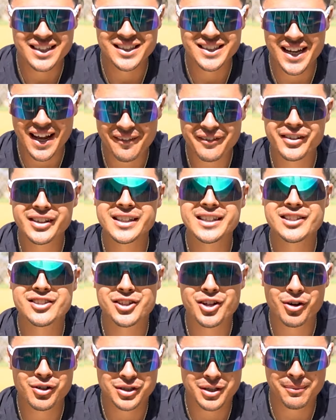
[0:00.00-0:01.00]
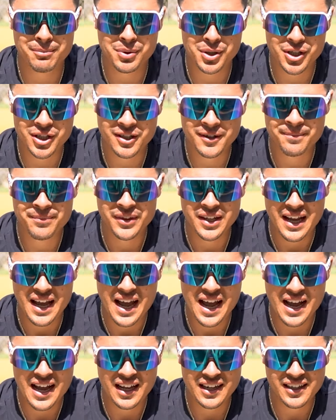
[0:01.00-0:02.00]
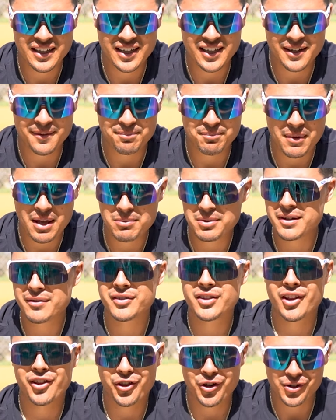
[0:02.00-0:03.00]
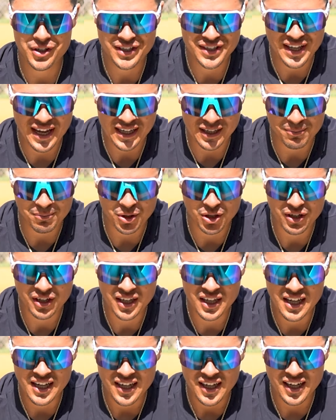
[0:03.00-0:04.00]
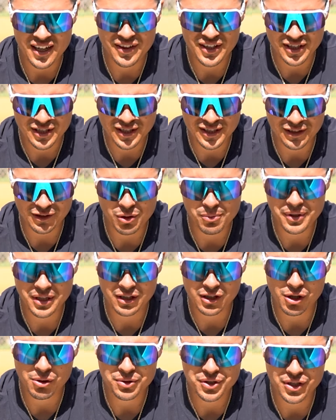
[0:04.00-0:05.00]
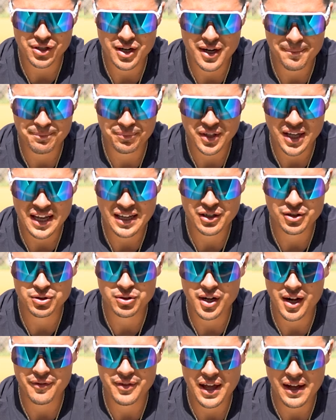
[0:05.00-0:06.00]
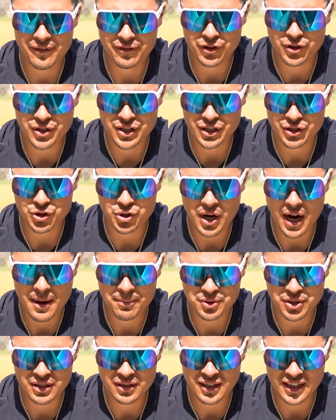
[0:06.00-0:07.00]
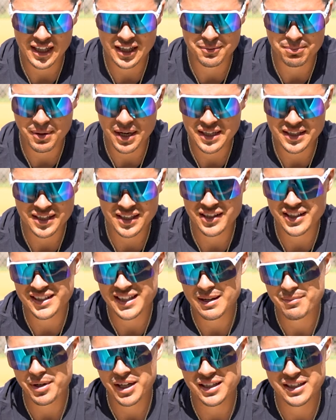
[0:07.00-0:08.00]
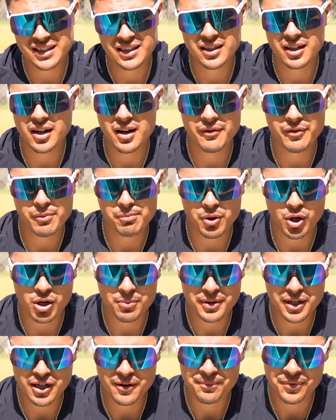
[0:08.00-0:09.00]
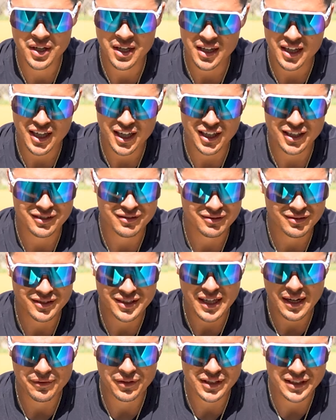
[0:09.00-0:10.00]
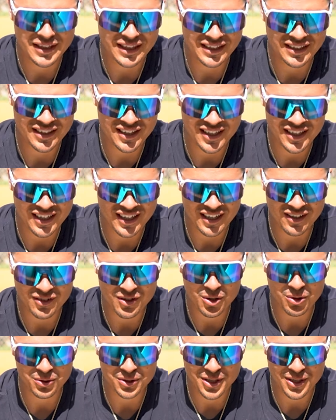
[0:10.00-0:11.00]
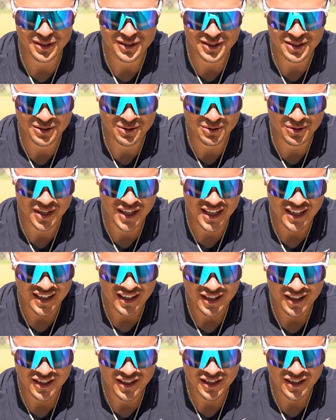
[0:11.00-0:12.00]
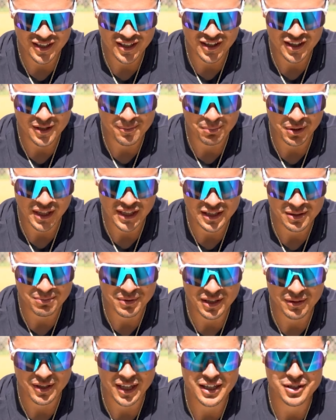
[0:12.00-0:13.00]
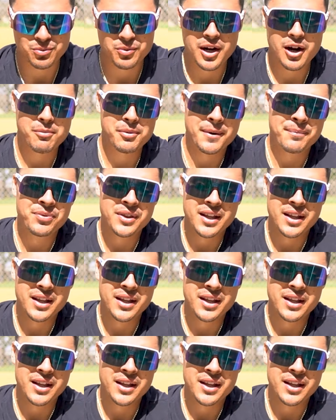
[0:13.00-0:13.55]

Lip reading: definitely start to burn at maybe even the 30-second mark. This is a little bit closer up angle of that first contraption. It's basically the same idea of a barbell. Definitely didn't hold on to the placement as well. But